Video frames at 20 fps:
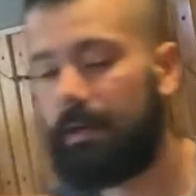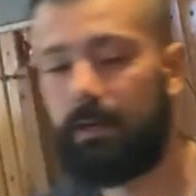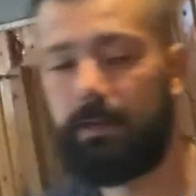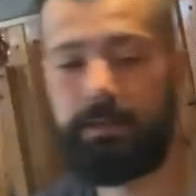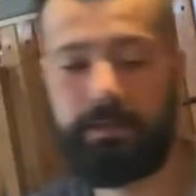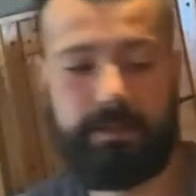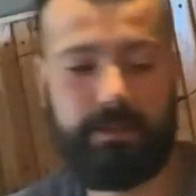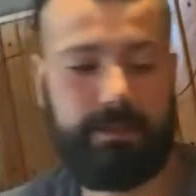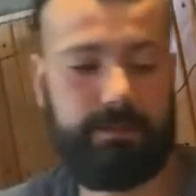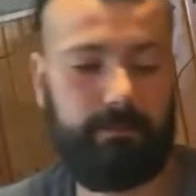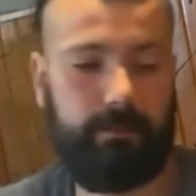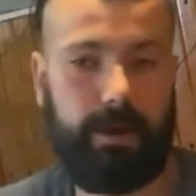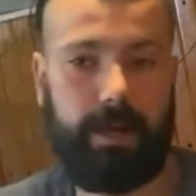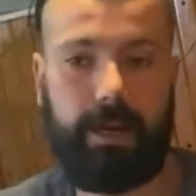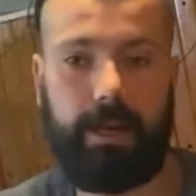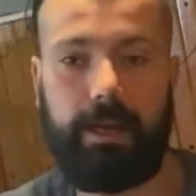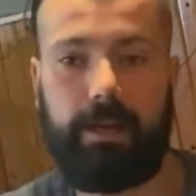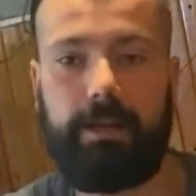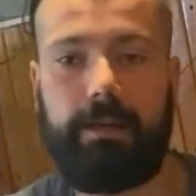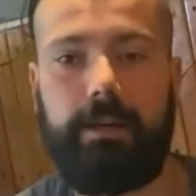because it's
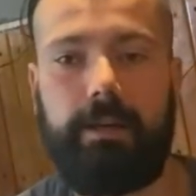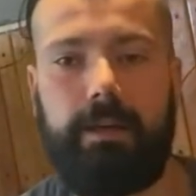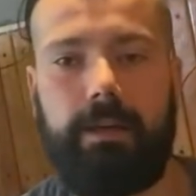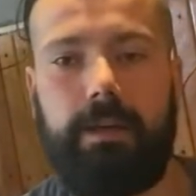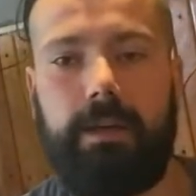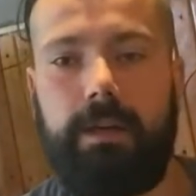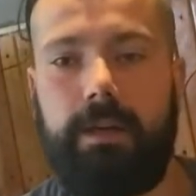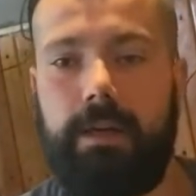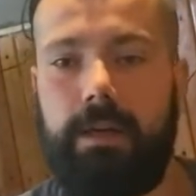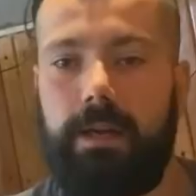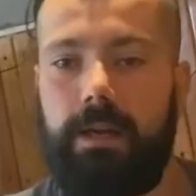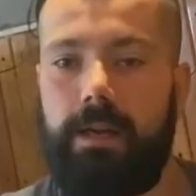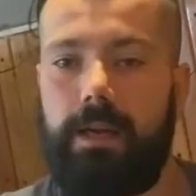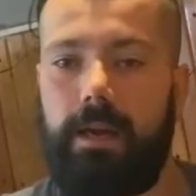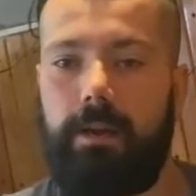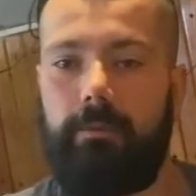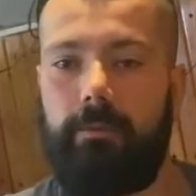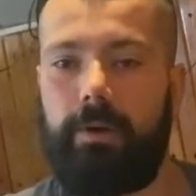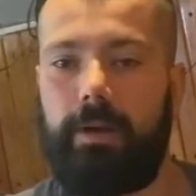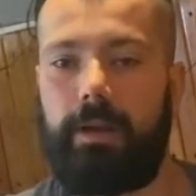raining
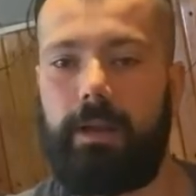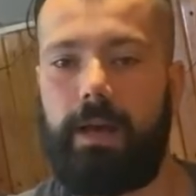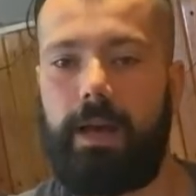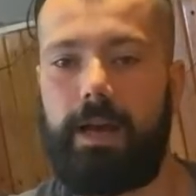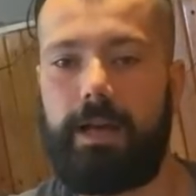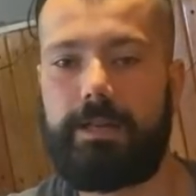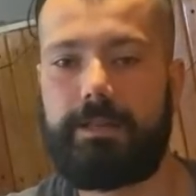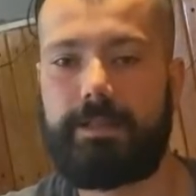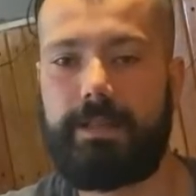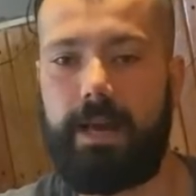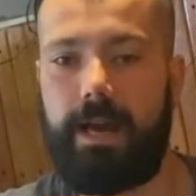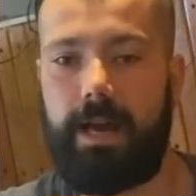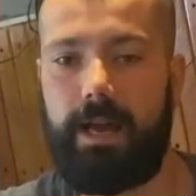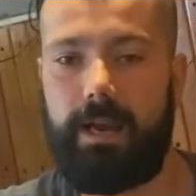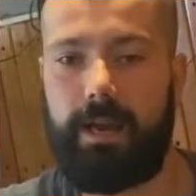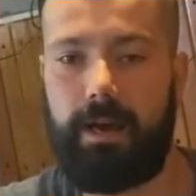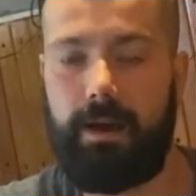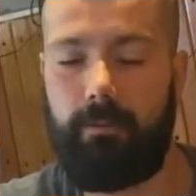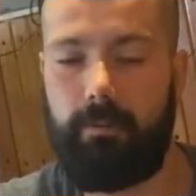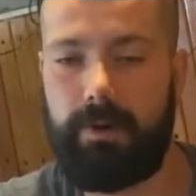and realized that
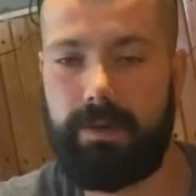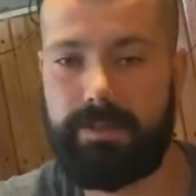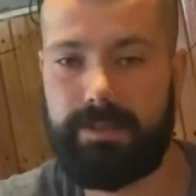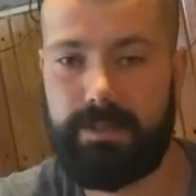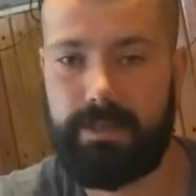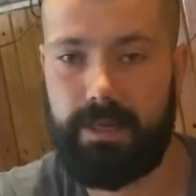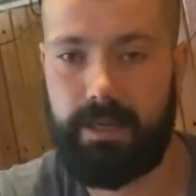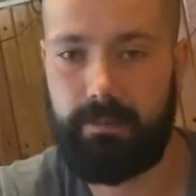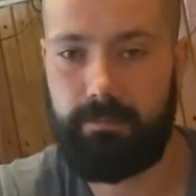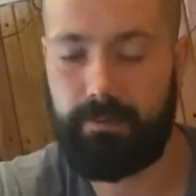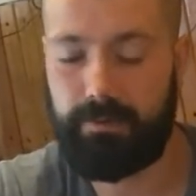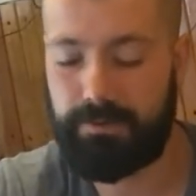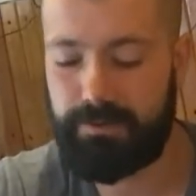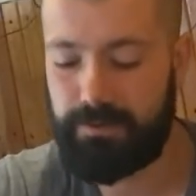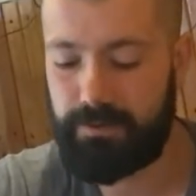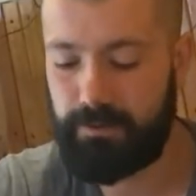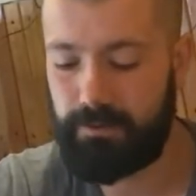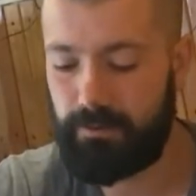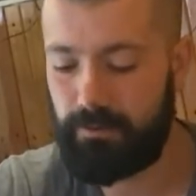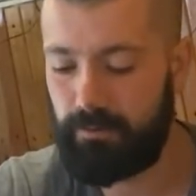I wasn't able
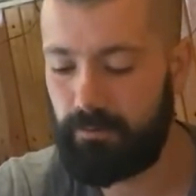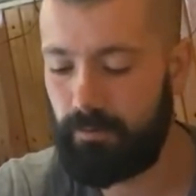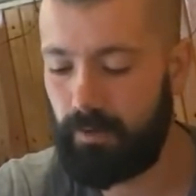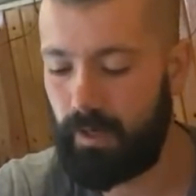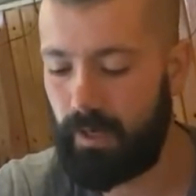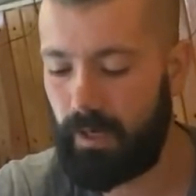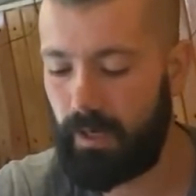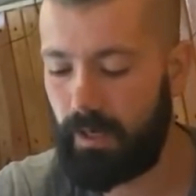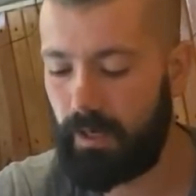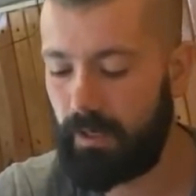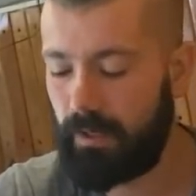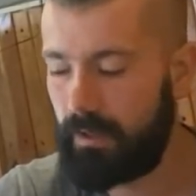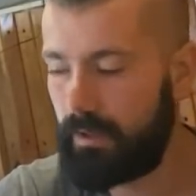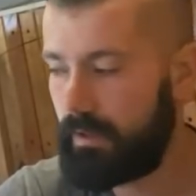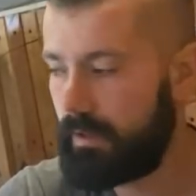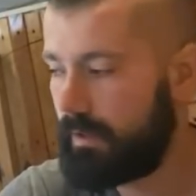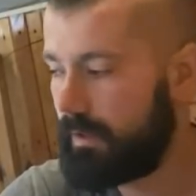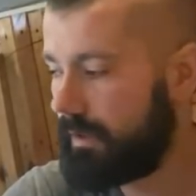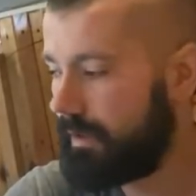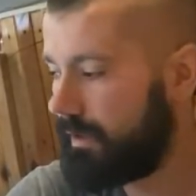to
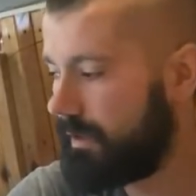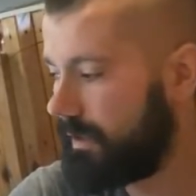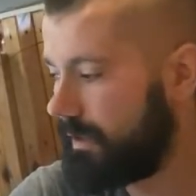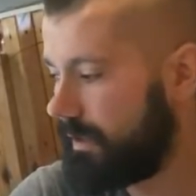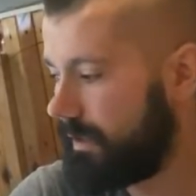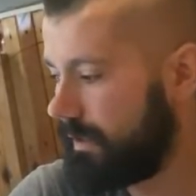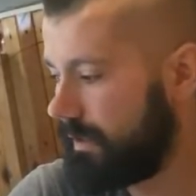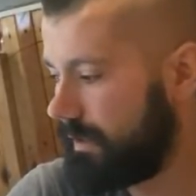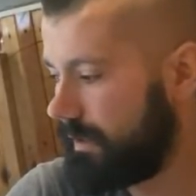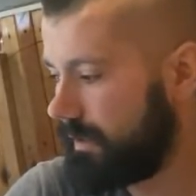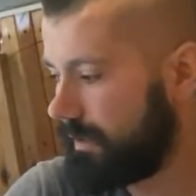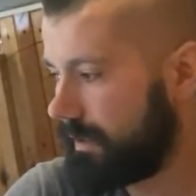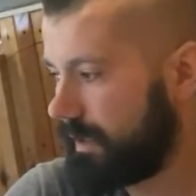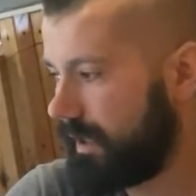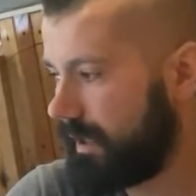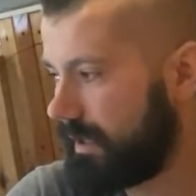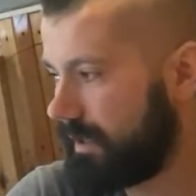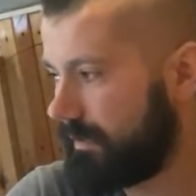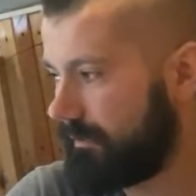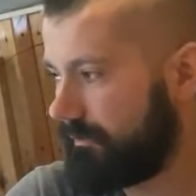
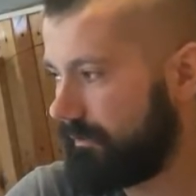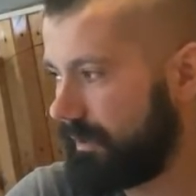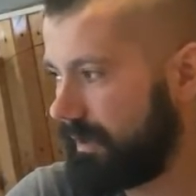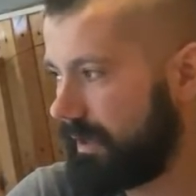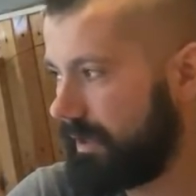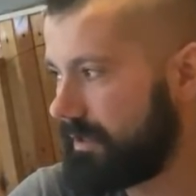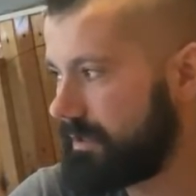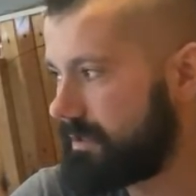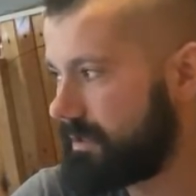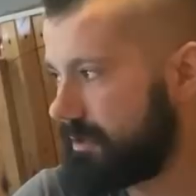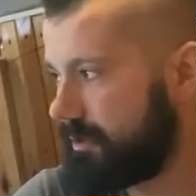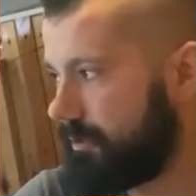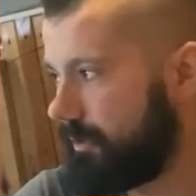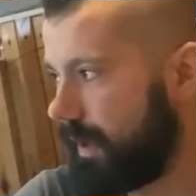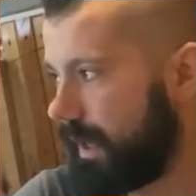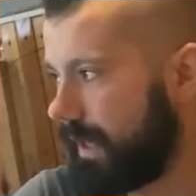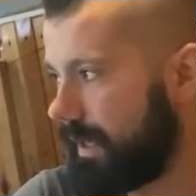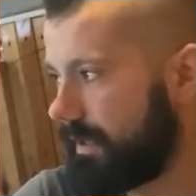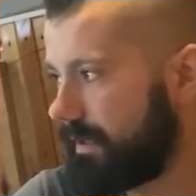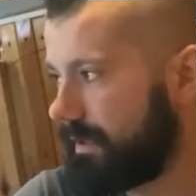kind of
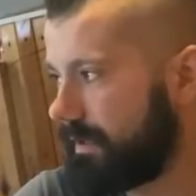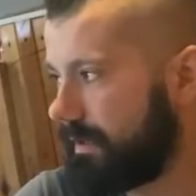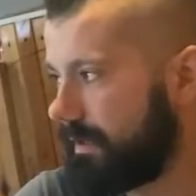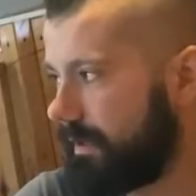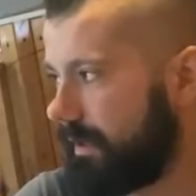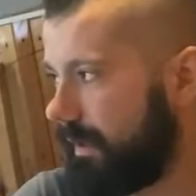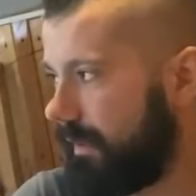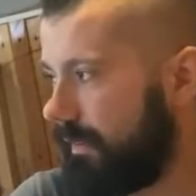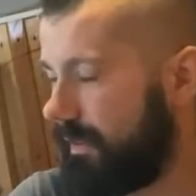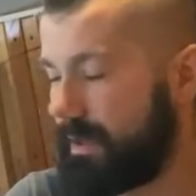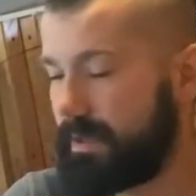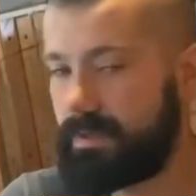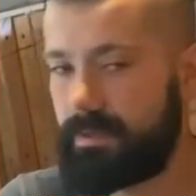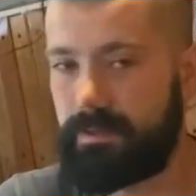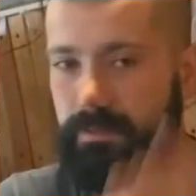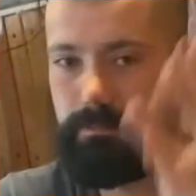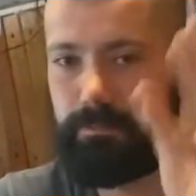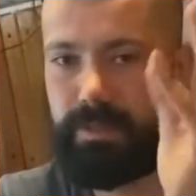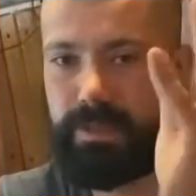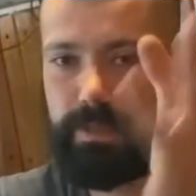integrate
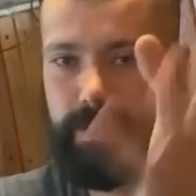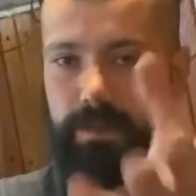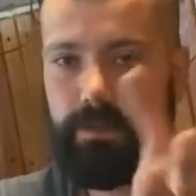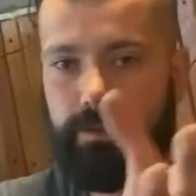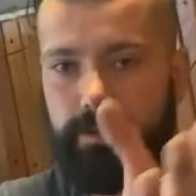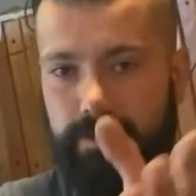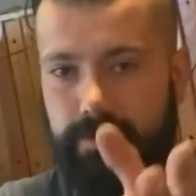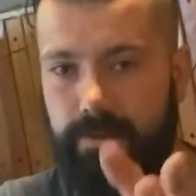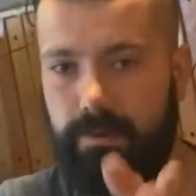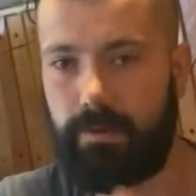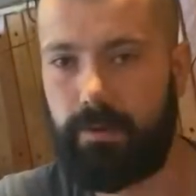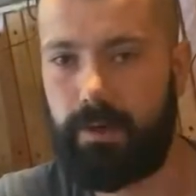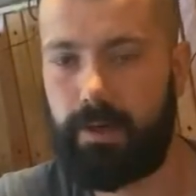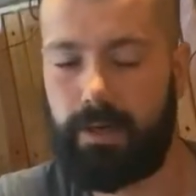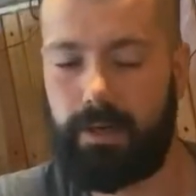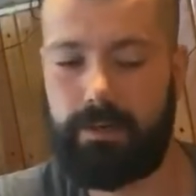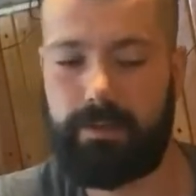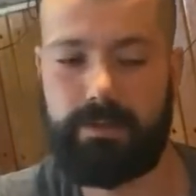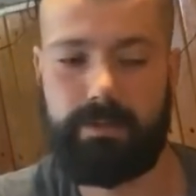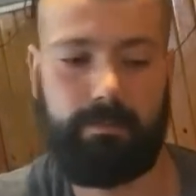this particular story
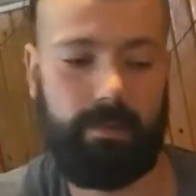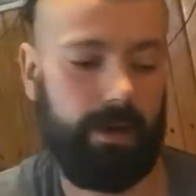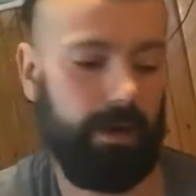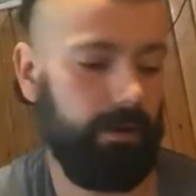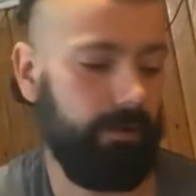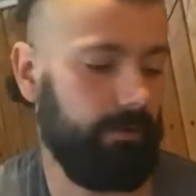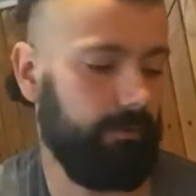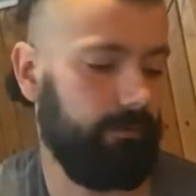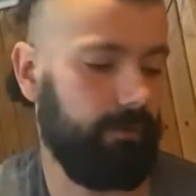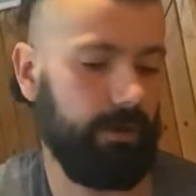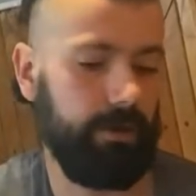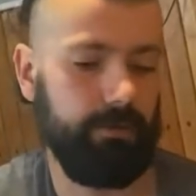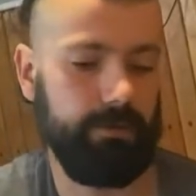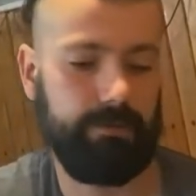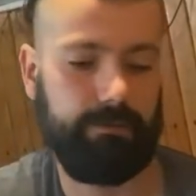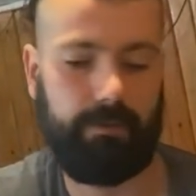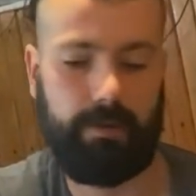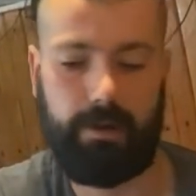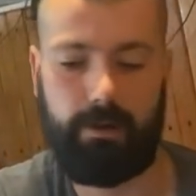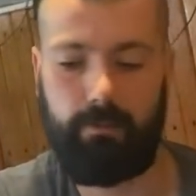into my other videos
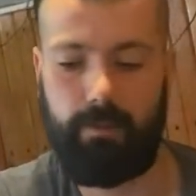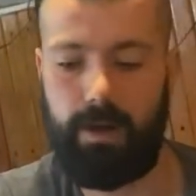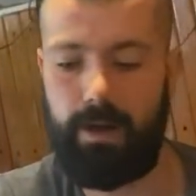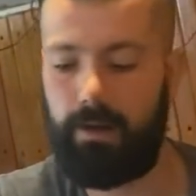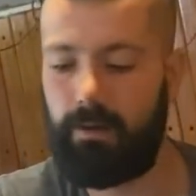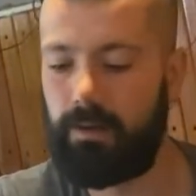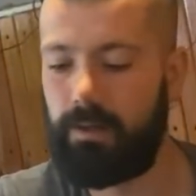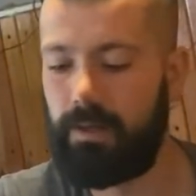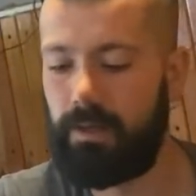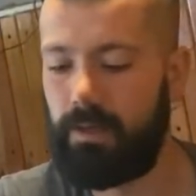very well.